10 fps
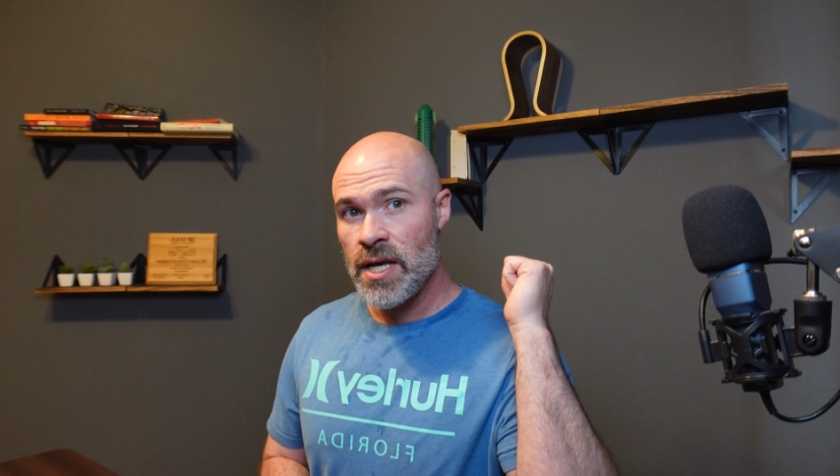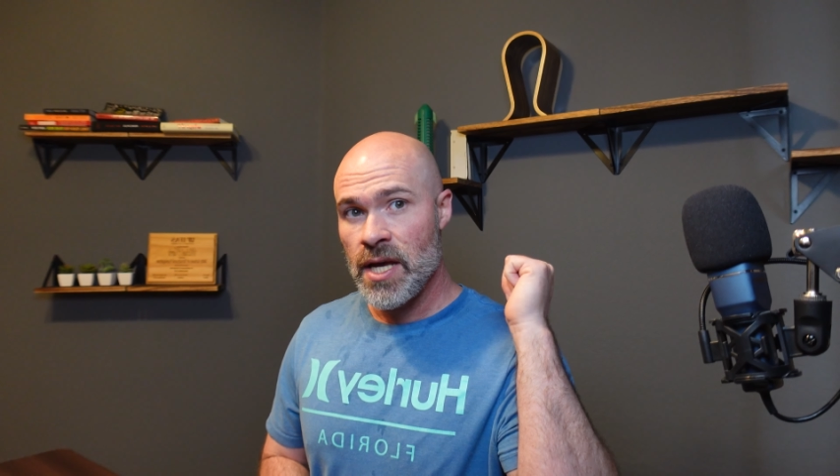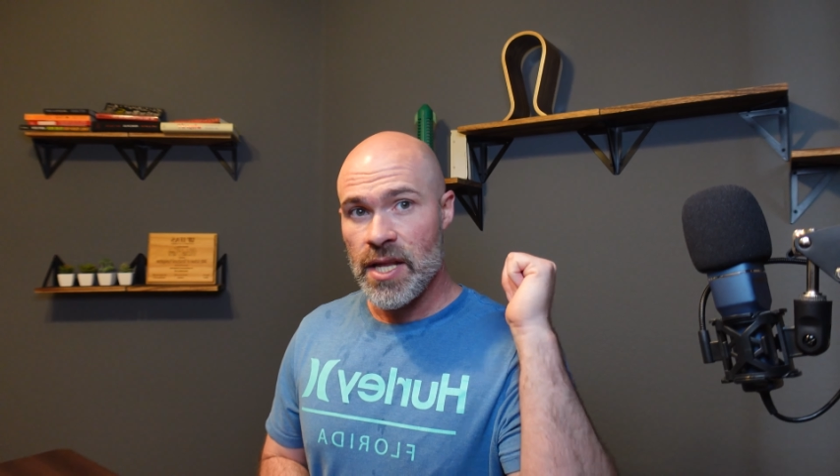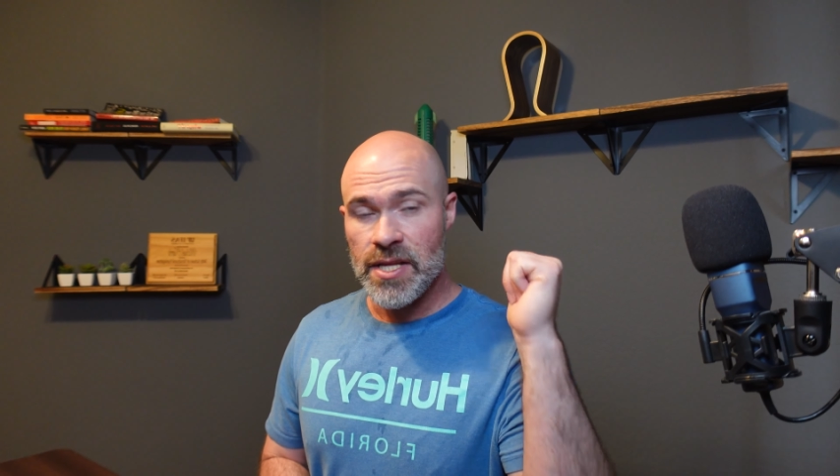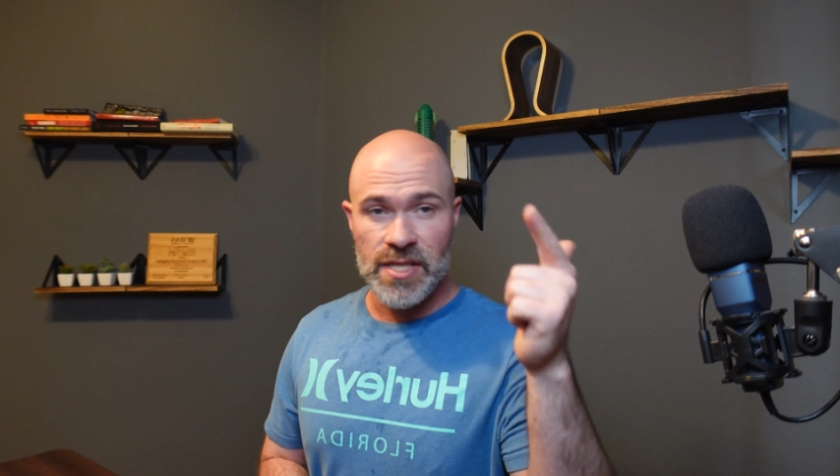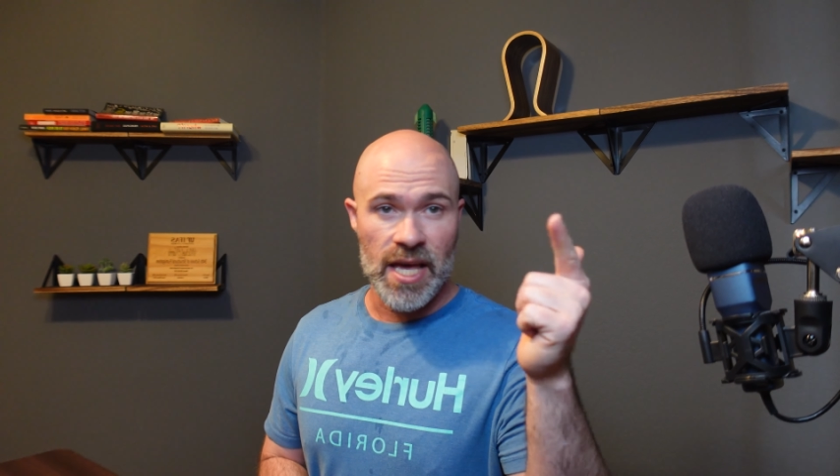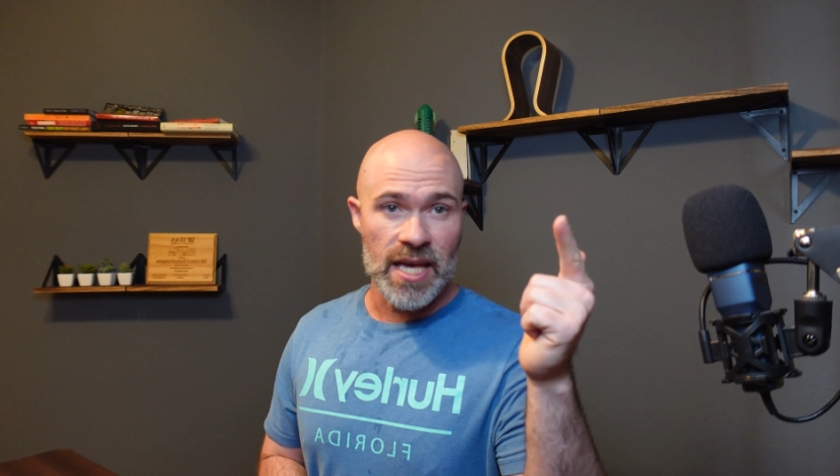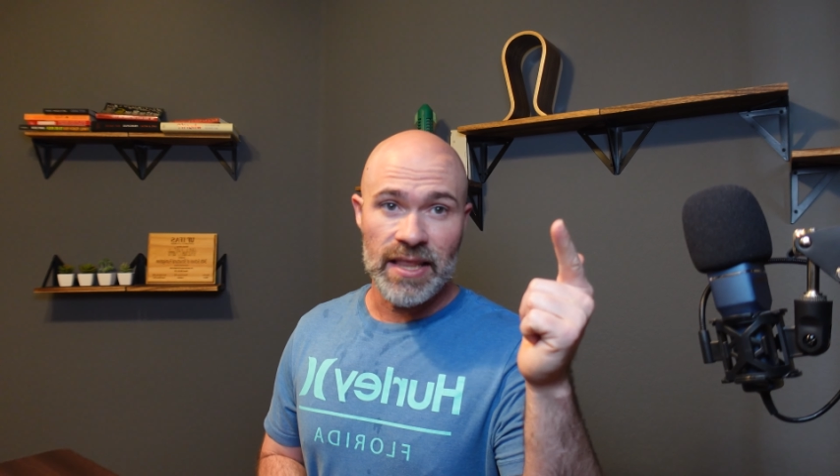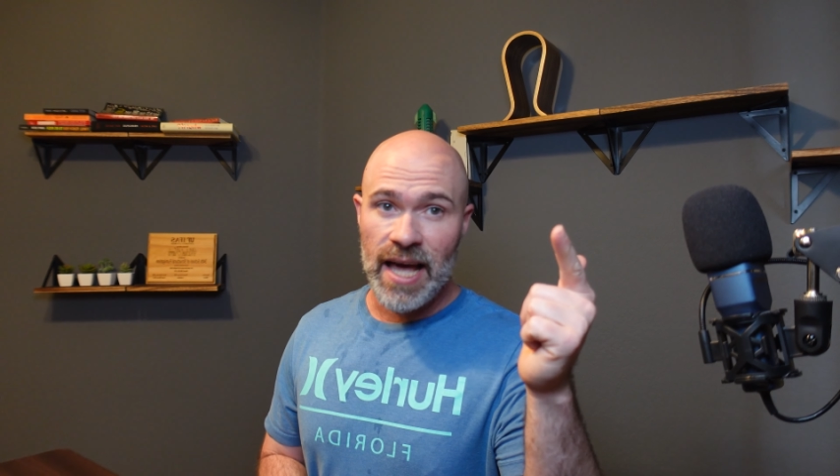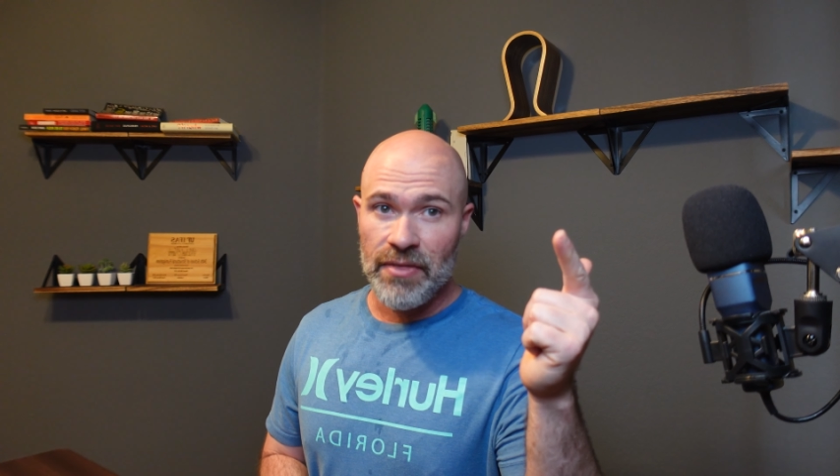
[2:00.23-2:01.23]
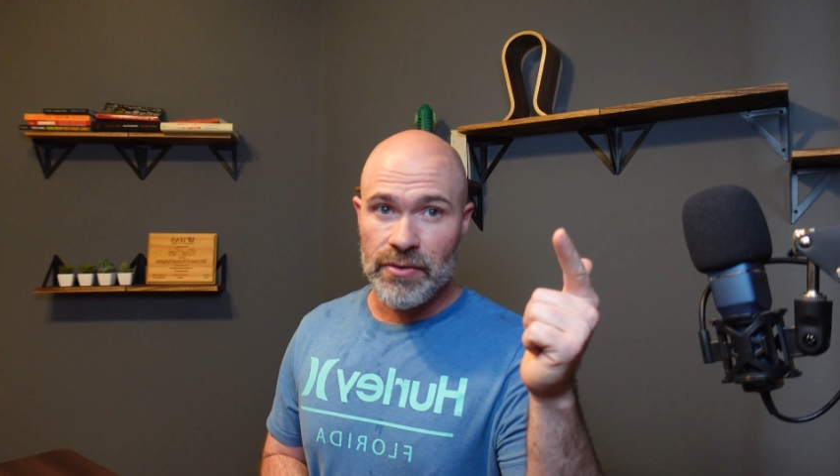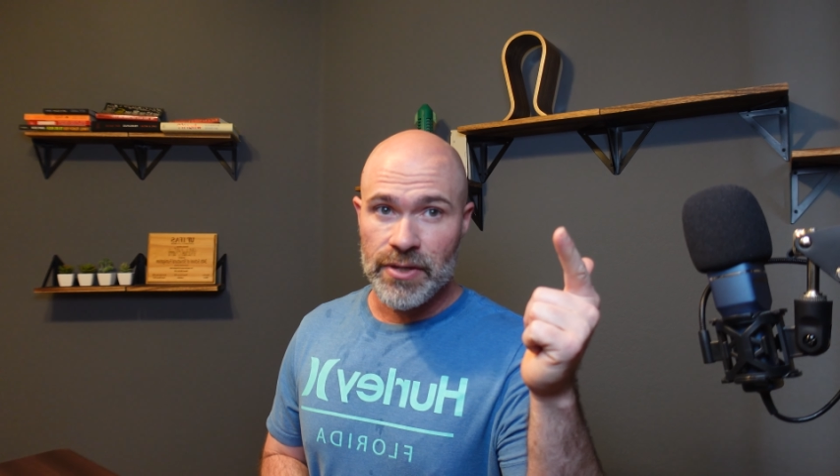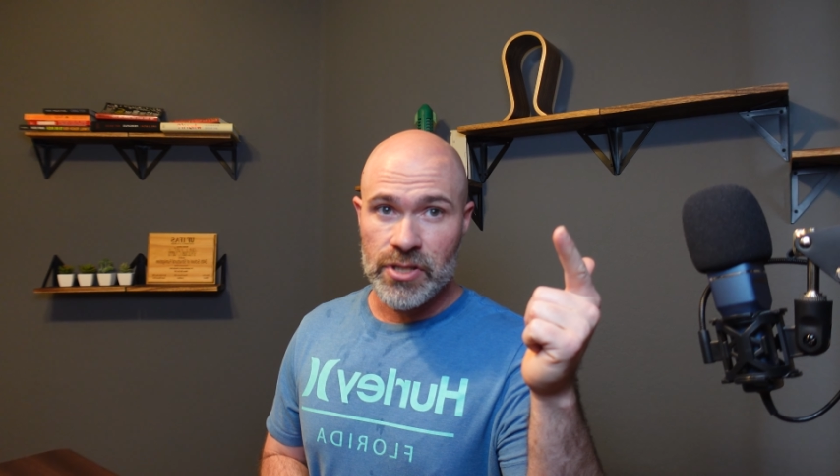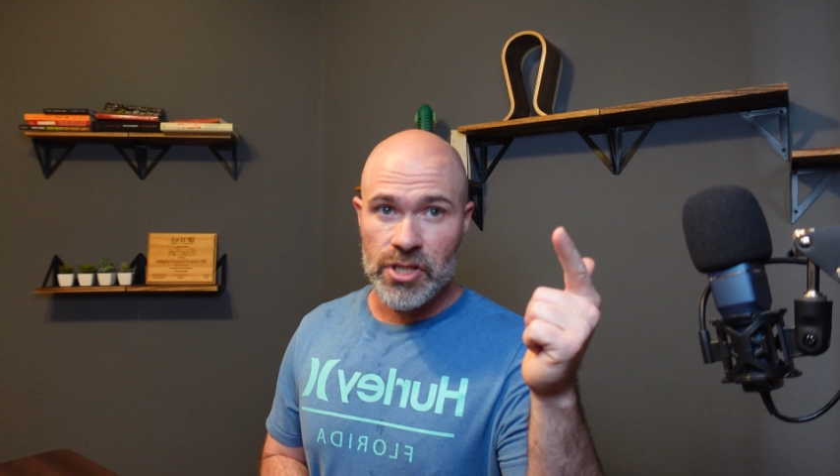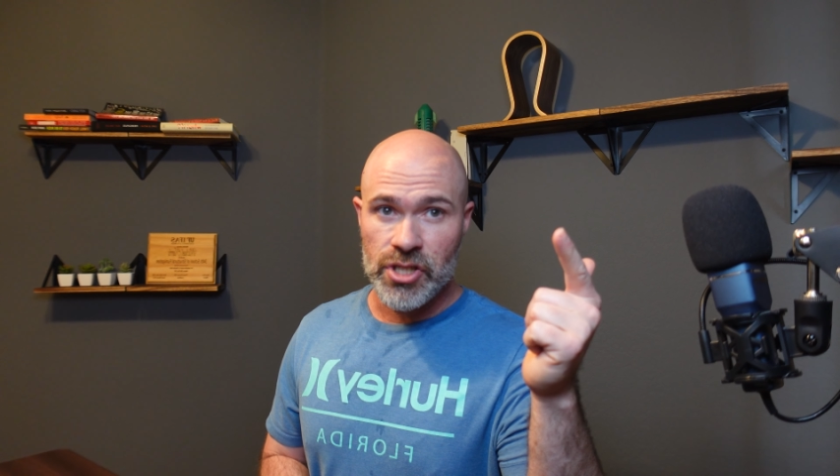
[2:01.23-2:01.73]
It is a
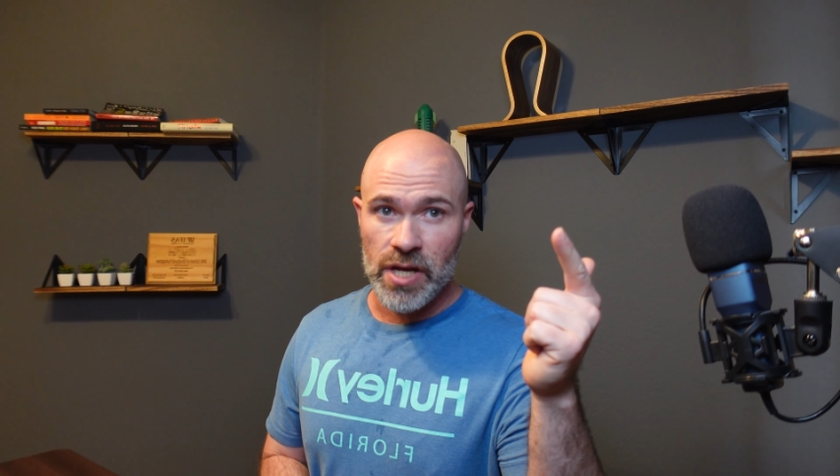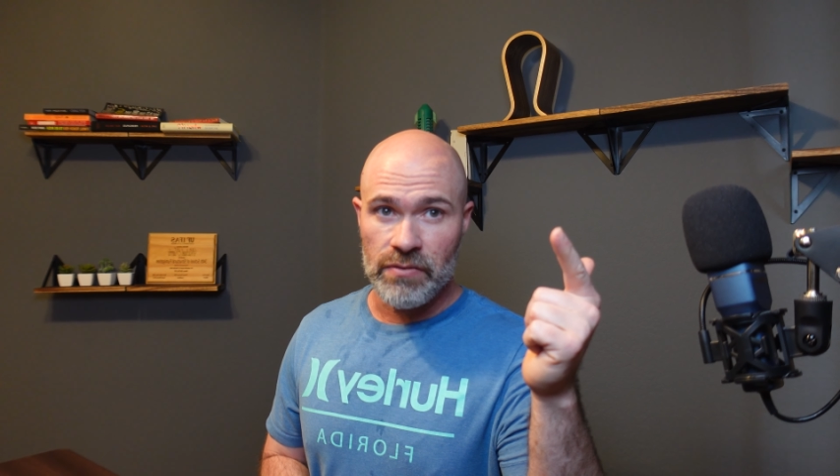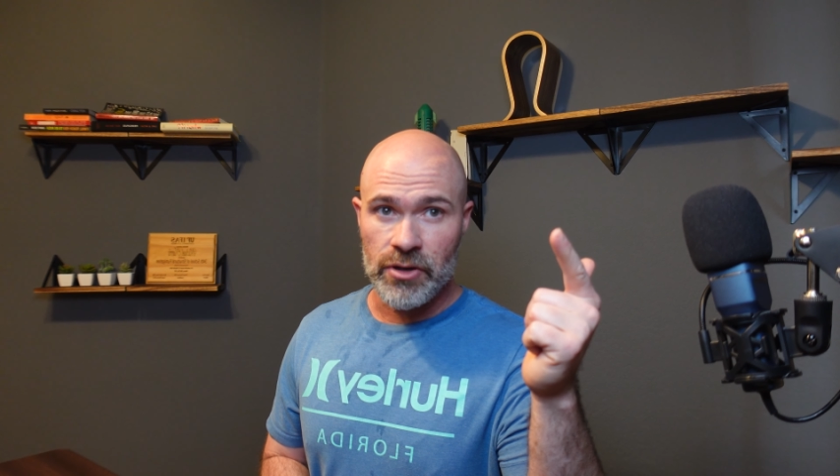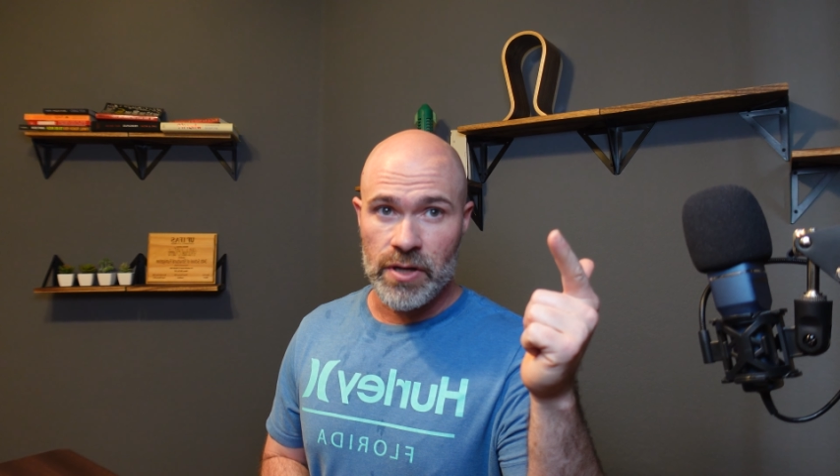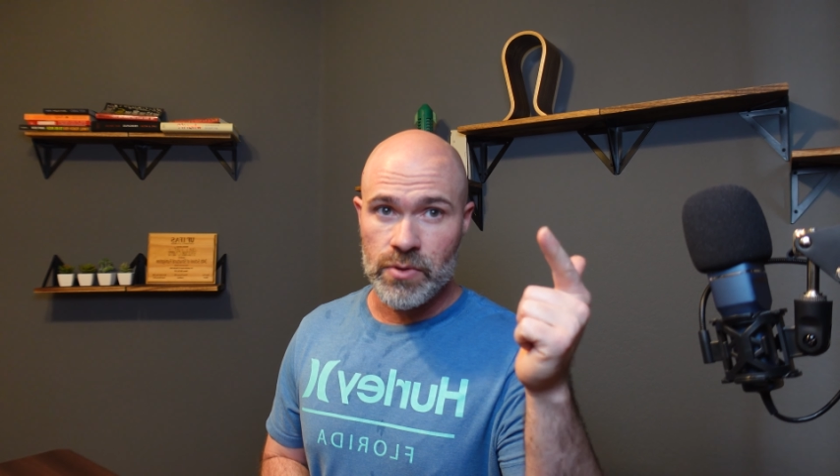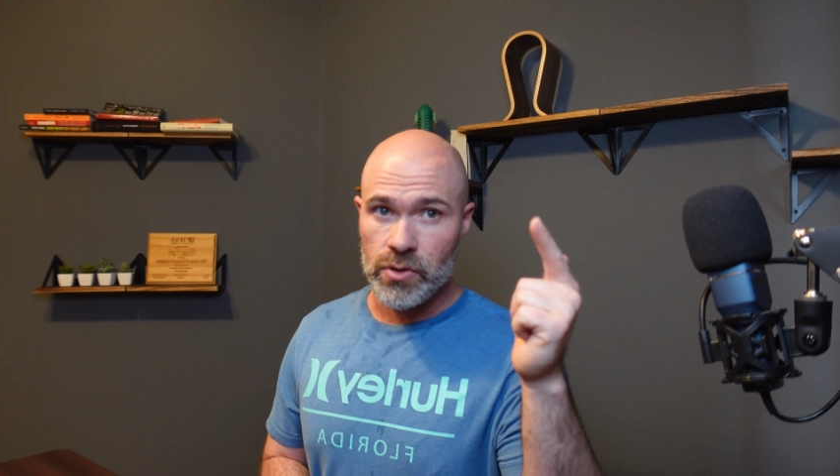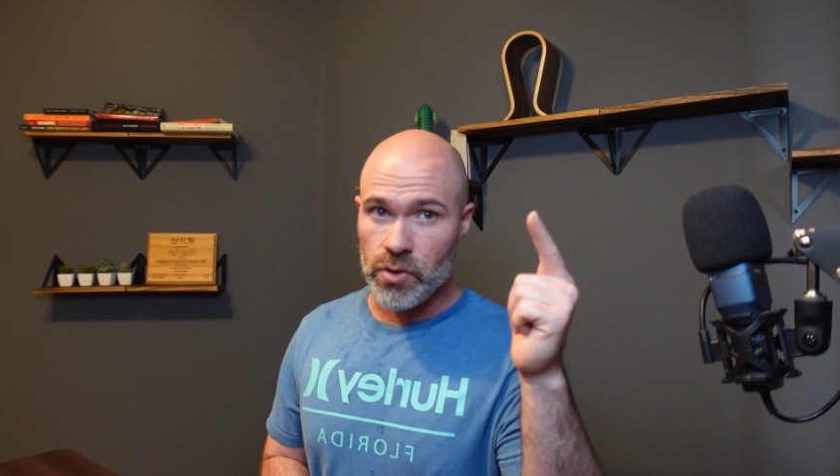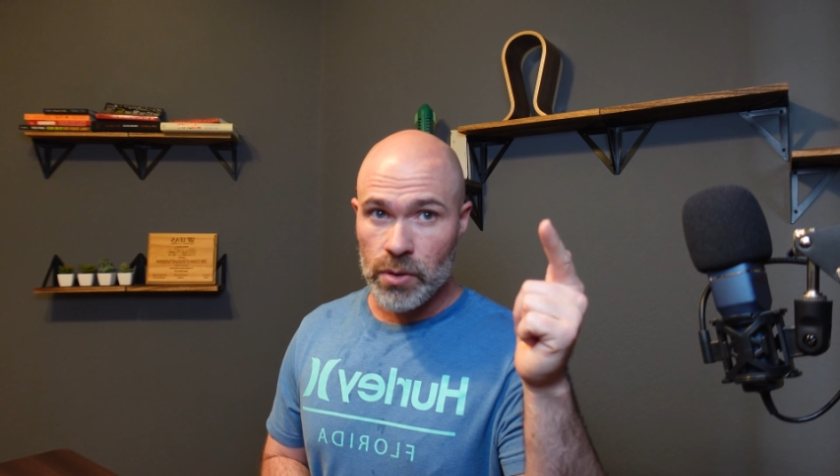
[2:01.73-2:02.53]
latherless shave cream, so don't